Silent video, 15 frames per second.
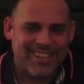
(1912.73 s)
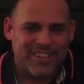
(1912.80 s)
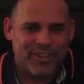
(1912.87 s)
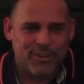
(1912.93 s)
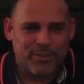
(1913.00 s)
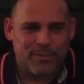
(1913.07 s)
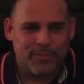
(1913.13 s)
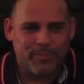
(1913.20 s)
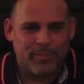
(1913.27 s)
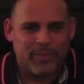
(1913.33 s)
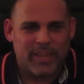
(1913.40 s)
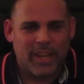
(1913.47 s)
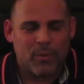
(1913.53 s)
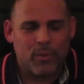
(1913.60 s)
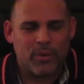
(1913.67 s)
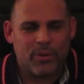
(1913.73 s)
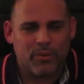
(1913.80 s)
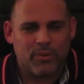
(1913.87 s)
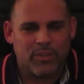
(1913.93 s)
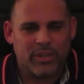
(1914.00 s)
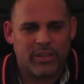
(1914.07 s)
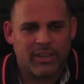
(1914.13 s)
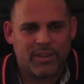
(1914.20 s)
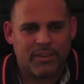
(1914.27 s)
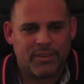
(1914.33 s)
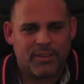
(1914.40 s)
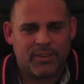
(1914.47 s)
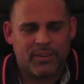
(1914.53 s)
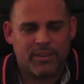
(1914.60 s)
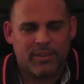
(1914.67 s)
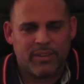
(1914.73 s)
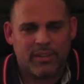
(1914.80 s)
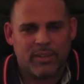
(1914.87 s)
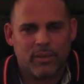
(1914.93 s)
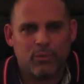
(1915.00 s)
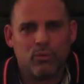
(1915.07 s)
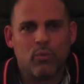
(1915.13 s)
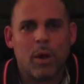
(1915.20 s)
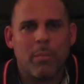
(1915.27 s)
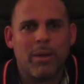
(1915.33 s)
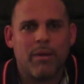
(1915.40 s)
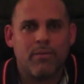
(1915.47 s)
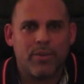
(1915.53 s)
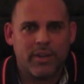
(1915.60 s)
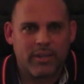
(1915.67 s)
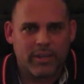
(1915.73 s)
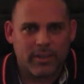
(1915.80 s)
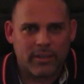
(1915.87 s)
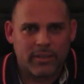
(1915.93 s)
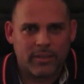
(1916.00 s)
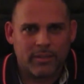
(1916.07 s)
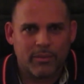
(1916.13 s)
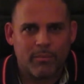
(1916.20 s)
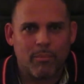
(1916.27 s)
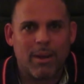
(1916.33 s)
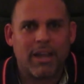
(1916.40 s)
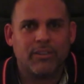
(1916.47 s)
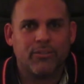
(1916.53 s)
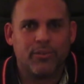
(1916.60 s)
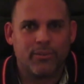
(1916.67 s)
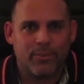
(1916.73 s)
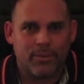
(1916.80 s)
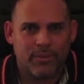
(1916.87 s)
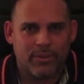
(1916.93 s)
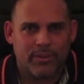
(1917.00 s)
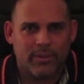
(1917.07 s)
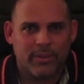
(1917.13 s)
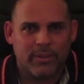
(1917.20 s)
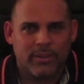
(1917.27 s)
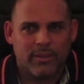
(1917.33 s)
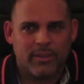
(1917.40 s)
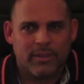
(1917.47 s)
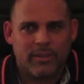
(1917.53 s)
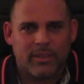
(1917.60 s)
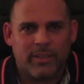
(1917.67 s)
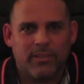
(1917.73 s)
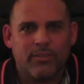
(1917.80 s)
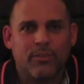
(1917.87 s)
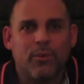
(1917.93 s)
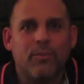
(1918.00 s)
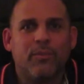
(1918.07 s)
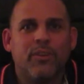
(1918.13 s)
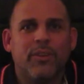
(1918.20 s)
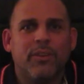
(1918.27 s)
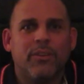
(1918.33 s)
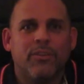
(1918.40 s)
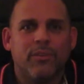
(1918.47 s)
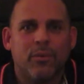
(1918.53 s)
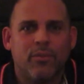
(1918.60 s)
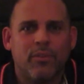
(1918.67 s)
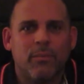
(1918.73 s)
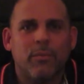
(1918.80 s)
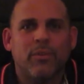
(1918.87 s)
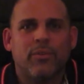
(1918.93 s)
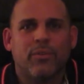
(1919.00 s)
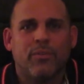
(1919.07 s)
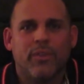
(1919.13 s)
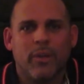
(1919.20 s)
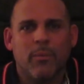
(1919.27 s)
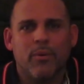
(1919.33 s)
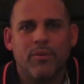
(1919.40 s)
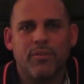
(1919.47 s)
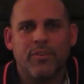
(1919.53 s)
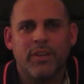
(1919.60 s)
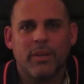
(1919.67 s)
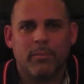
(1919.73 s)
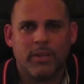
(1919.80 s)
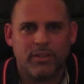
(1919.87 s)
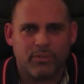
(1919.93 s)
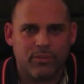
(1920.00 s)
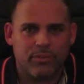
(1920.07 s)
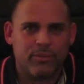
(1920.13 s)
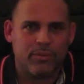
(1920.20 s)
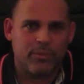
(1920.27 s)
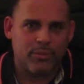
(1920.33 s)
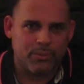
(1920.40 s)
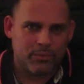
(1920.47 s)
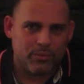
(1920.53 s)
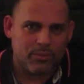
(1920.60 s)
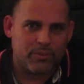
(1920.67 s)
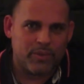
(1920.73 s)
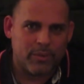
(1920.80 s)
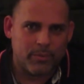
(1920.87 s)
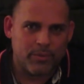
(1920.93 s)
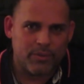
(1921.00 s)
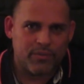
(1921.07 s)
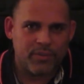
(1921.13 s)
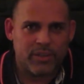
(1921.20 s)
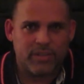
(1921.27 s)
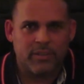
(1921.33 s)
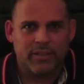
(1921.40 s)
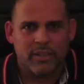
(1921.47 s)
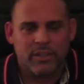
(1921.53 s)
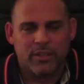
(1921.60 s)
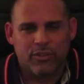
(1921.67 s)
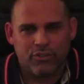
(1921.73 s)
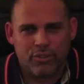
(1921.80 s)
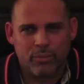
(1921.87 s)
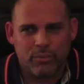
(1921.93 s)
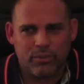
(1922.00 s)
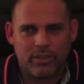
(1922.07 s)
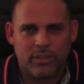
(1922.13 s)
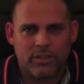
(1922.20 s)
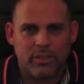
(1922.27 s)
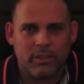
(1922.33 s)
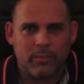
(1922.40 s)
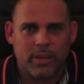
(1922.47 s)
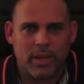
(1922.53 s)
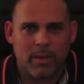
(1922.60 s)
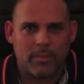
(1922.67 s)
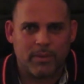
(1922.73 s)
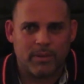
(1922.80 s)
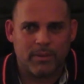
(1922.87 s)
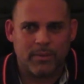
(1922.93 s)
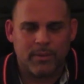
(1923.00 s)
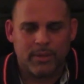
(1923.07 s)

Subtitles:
I went over there. It was One Man Rig, Macho, and Sophia Murphy. I'm not sure if you know who Sophia Murphy is. She was the team captain.